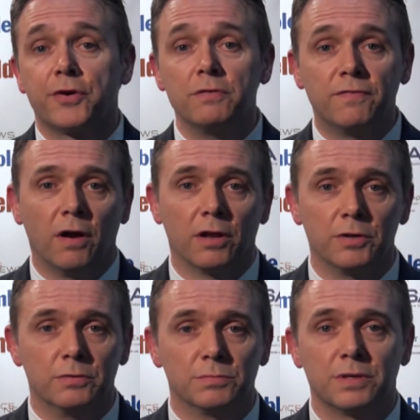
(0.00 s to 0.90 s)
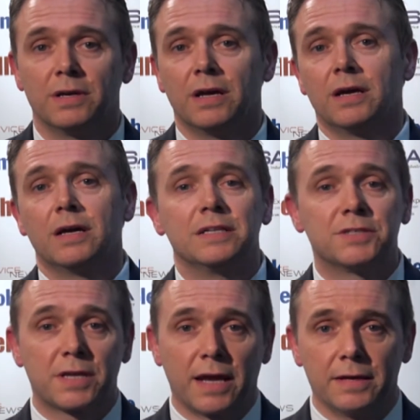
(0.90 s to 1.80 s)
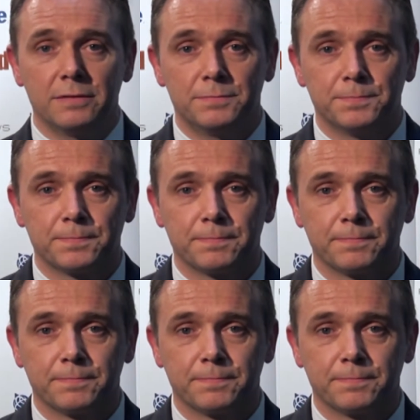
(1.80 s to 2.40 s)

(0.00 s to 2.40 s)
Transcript: through volume and scale.